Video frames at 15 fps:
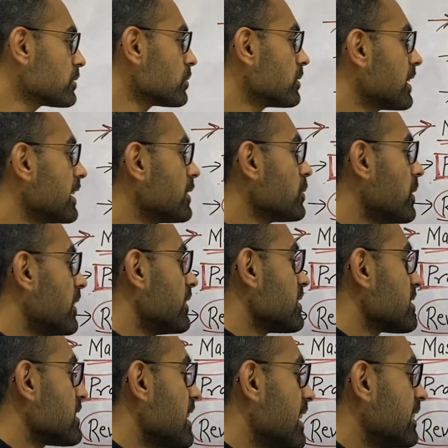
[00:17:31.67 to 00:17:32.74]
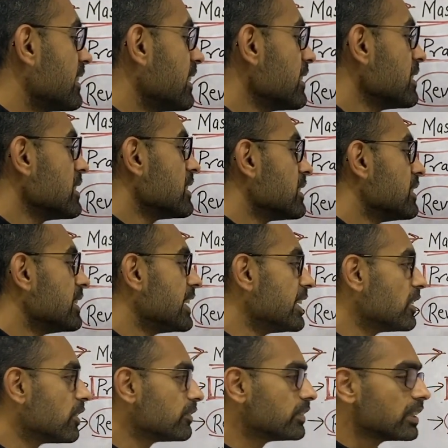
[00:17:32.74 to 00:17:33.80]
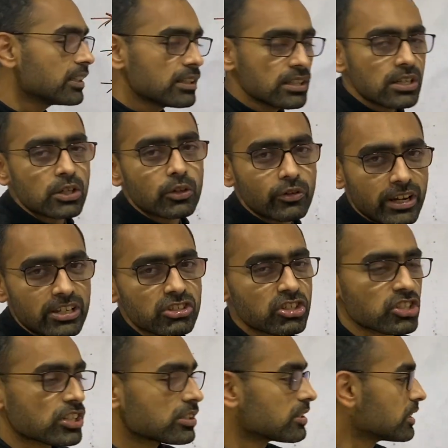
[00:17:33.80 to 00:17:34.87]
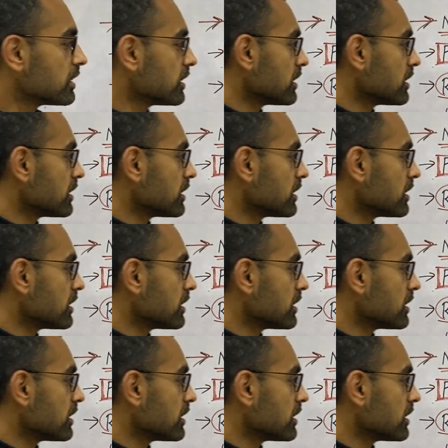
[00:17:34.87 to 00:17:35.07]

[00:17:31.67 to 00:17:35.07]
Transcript: so that you understand the need of the question.